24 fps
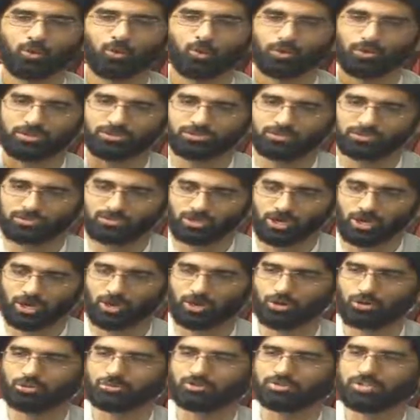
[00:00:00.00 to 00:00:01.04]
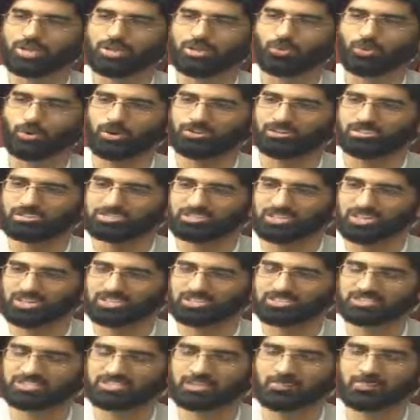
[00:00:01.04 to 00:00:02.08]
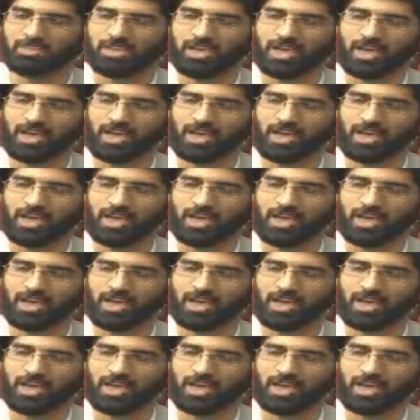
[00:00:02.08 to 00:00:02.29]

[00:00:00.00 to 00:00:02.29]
with stones and with sticks